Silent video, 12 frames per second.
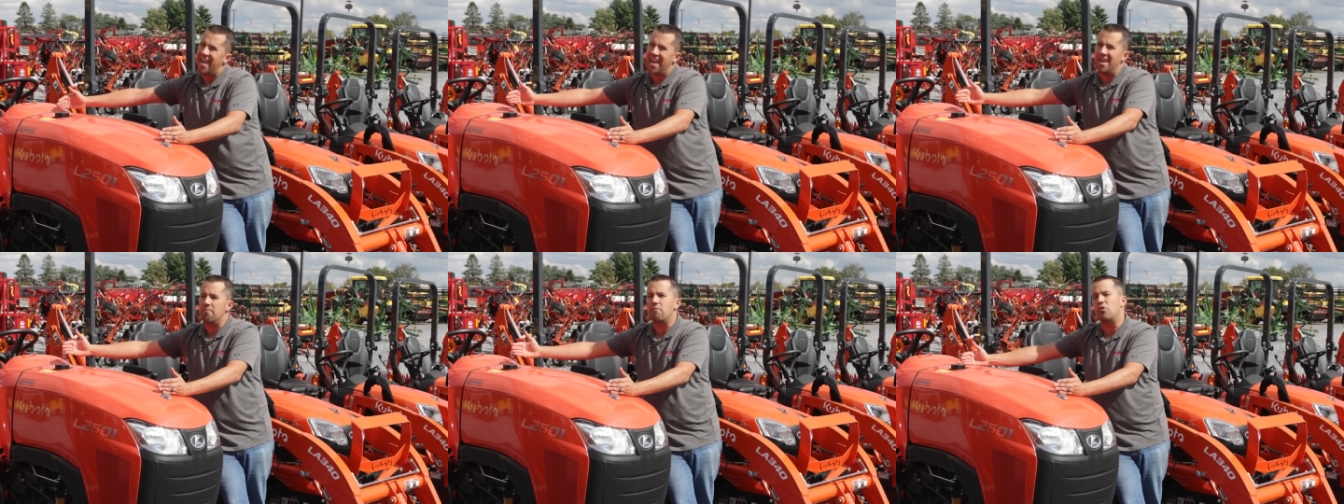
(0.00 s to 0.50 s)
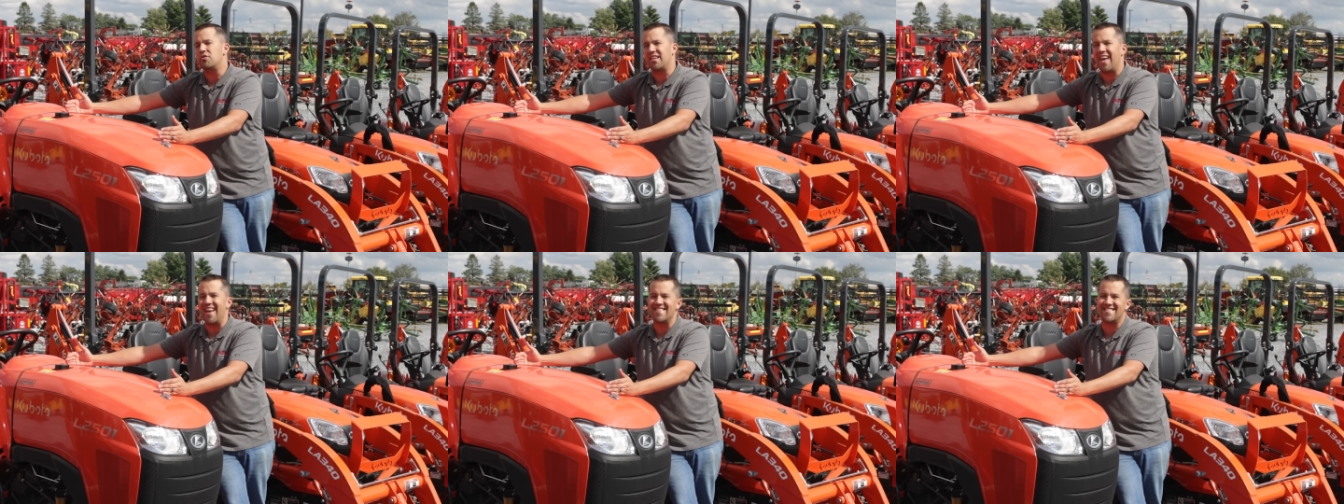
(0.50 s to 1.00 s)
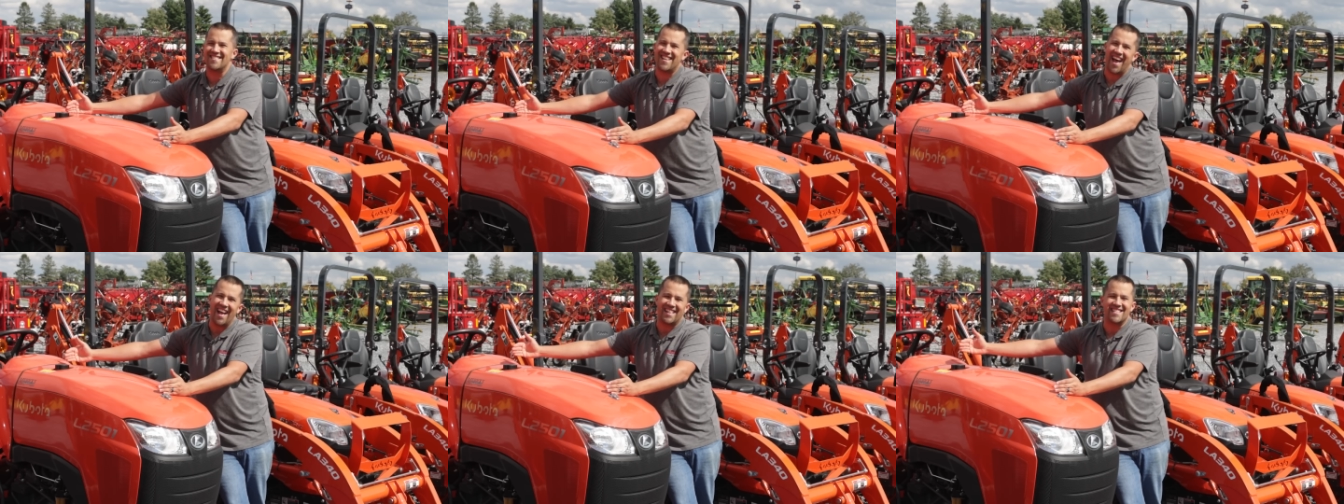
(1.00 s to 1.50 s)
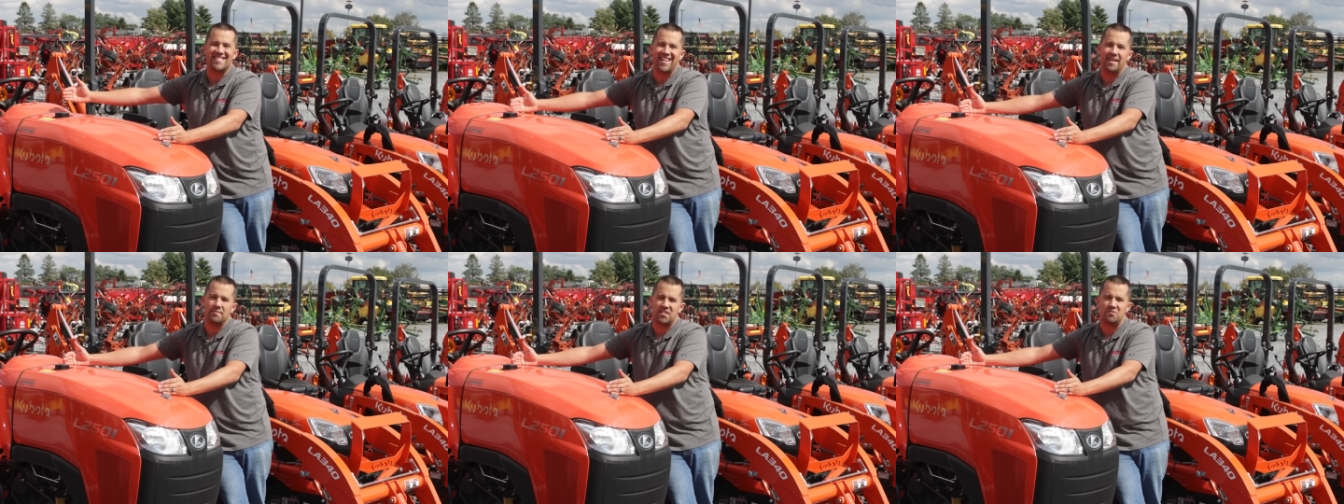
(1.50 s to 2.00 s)
in most cases at the
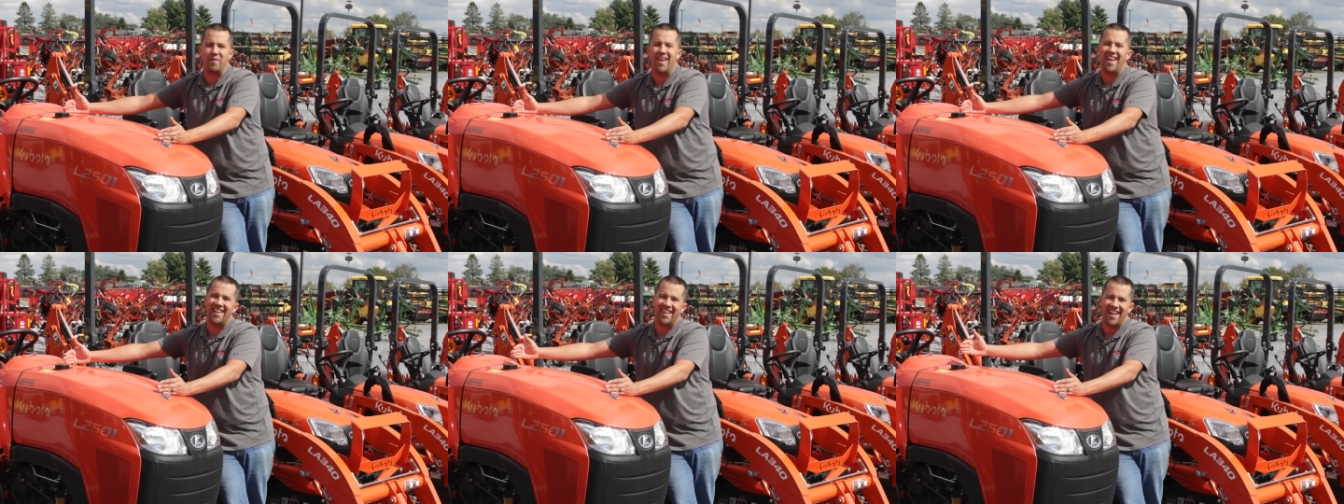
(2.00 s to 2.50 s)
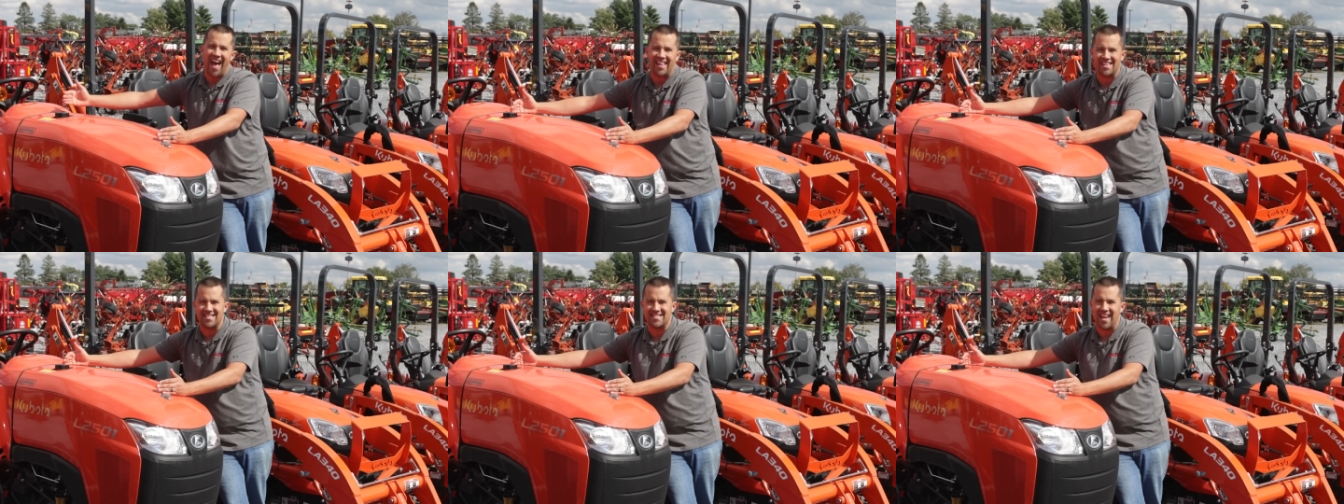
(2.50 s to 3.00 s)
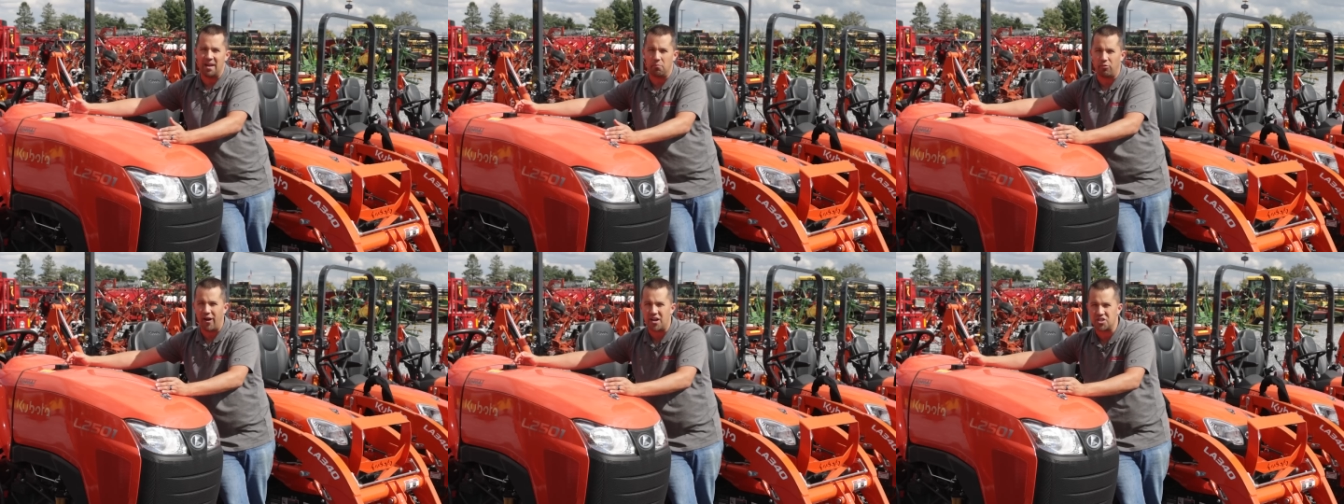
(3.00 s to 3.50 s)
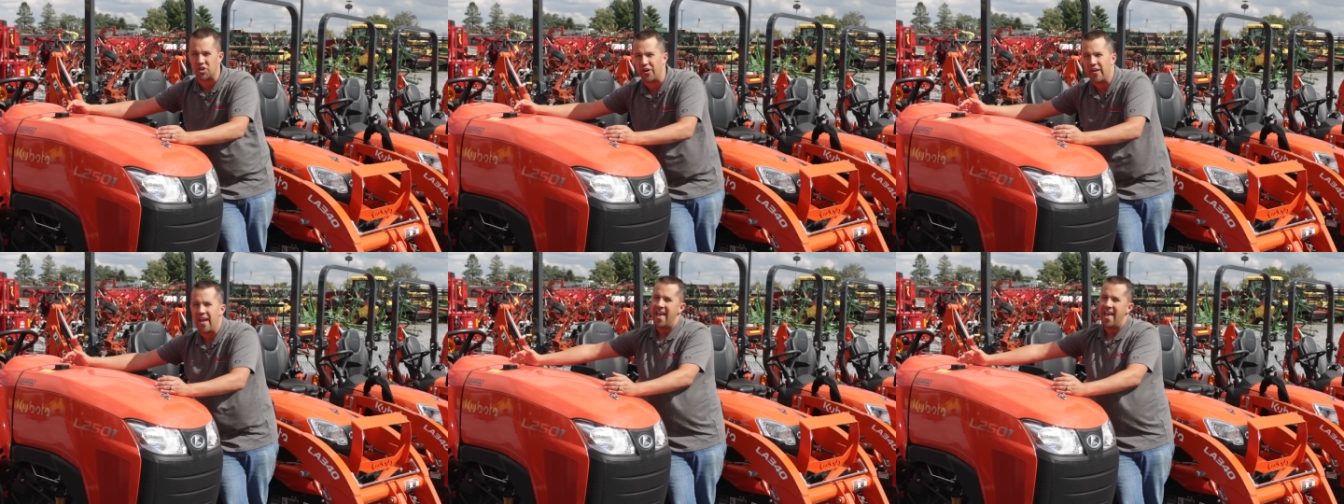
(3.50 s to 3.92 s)
same speed and at the same pressure.